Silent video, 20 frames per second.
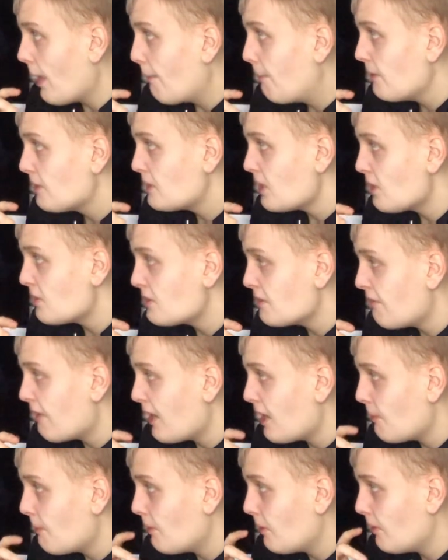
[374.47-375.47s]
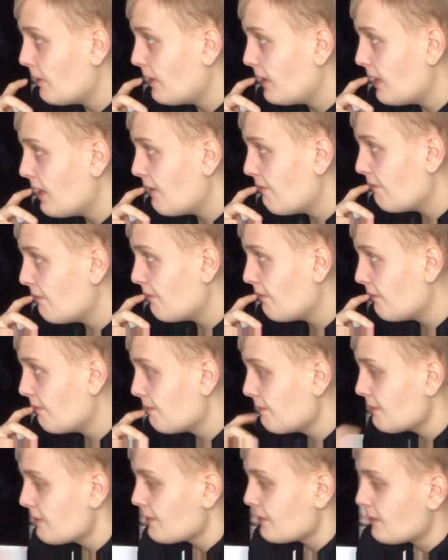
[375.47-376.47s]
episodes available now.
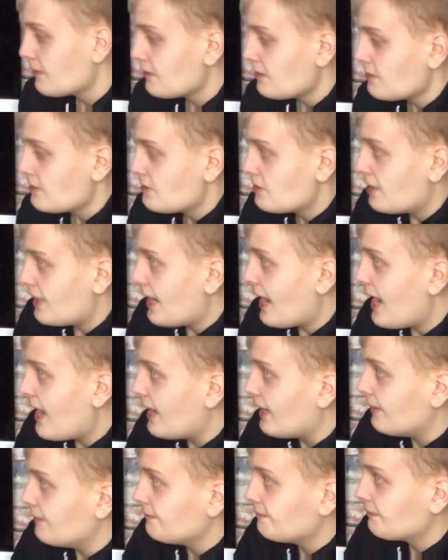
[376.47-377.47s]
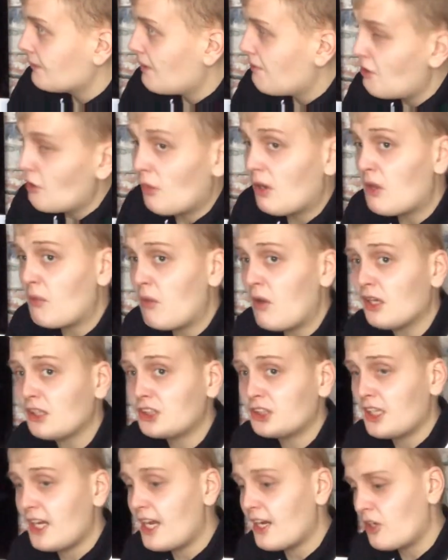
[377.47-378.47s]
So yeah, if you want to
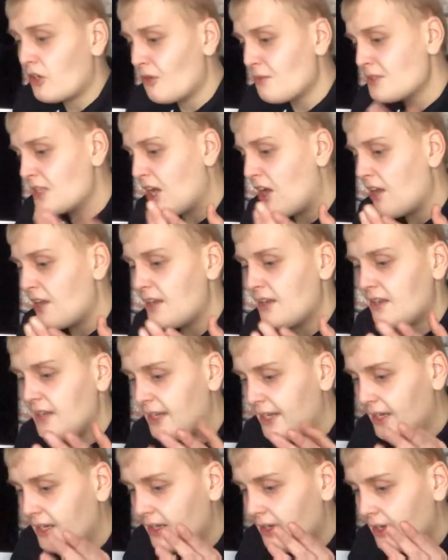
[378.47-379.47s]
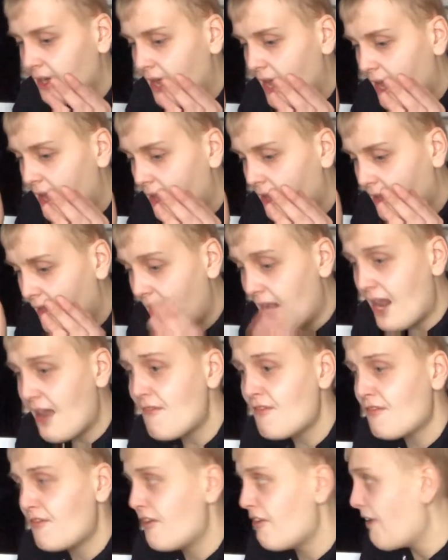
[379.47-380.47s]
watch it, it comes out on the
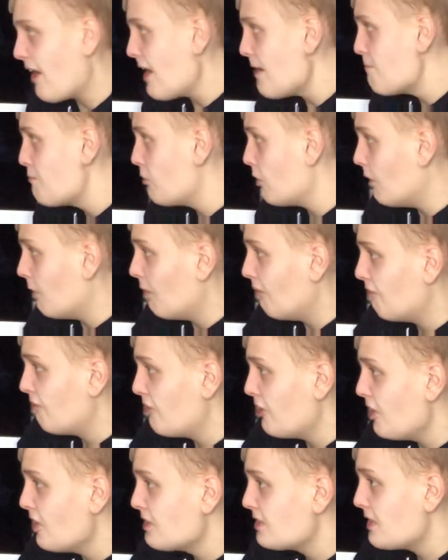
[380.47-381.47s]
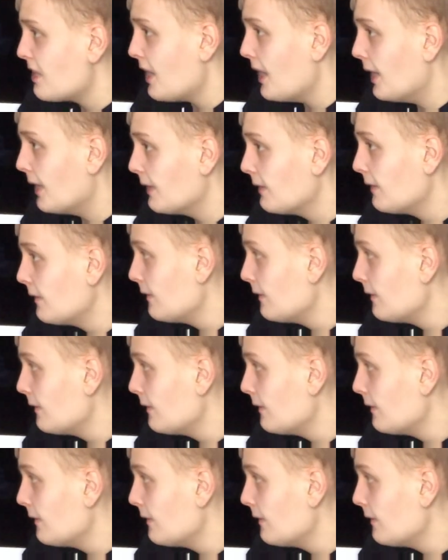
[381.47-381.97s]
eleventh of April on Thursday.